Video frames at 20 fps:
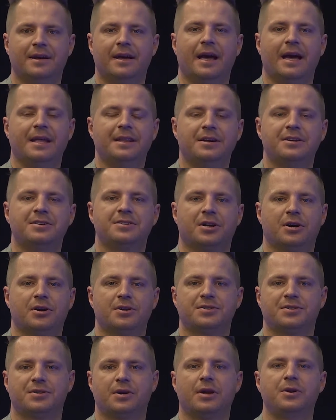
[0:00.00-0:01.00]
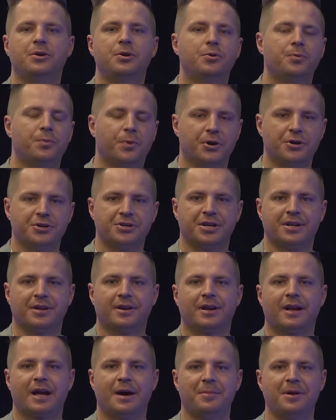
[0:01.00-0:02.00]
and there's also a new version
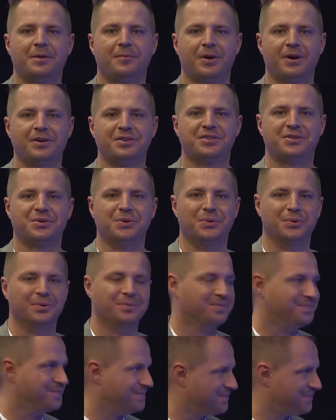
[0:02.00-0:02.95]
coming very soon.